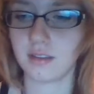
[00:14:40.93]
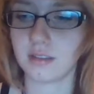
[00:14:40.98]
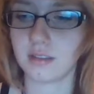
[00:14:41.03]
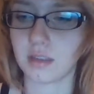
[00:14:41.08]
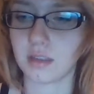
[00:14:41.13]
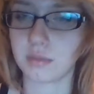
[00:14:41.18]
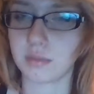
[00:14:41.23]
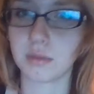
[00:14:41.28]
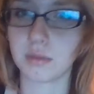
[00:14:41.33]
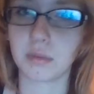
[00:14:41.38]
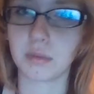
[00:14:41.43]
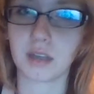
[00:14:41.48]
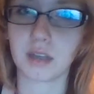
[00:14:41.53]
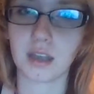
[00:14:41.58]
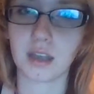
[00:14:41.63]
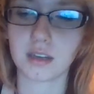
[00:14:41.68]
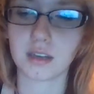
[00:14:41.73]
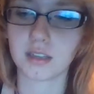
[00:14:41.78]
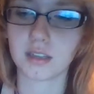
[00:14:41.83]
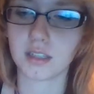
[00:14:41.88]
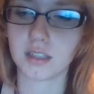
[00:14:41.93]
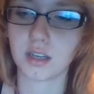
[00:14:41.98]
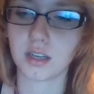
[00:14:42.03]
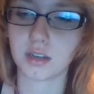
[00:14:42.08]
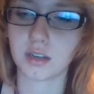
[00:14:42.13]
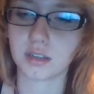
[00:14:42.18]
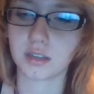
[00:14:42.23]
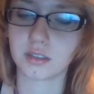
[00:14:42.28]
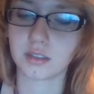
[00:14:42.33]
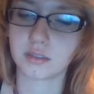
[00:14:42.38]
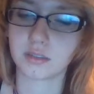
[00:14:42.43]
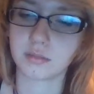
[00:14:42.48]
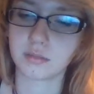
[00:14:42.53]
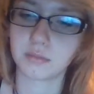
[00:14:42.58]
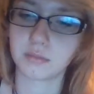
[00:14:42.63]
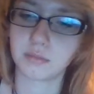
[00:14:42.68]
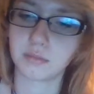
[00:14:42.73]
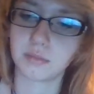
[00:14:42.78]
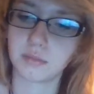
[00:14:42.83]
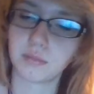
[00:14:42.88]
deaf people kind of are,
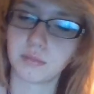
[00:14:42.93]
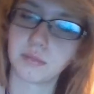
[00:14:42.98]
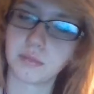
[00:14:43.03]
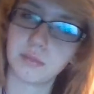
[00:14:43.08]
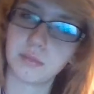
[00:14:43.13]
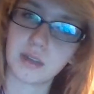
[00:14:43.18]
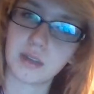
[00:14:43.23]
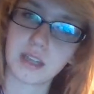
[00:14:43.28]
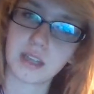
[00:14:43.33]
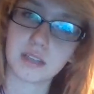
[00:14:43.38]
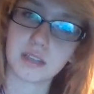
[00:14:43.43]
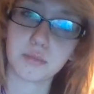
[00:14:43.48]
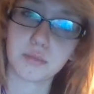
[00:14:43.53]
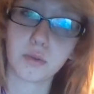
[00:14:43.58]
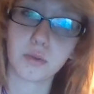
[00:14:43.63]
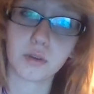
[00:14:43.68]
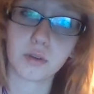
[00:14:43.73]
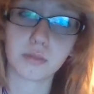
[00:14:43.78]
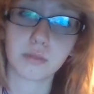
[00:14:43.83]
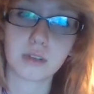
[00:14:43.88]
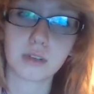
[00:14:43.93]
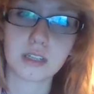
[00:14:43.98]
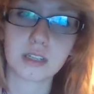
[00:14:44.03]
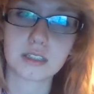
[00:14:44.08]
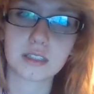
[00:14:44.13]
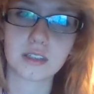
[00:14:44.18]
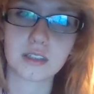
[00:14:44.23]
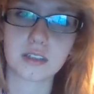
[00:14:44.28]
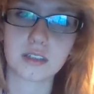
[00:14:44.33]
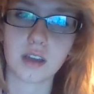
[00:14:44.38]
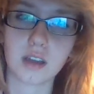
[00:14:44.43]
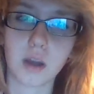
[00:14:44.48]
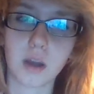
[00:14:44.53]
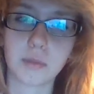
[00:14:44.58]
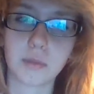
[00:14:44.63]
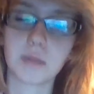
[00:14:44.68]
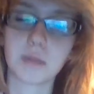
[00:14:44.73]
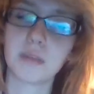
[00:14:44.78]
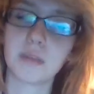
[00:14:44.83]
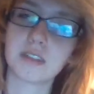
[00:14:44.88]
I guess, more
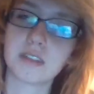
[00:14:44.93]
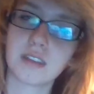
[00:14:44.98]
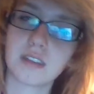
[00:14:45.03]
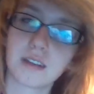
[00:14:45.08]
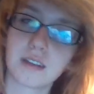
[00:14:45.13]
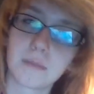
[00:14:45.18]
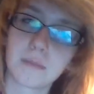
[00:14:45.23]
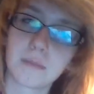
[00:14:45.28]
optimistic,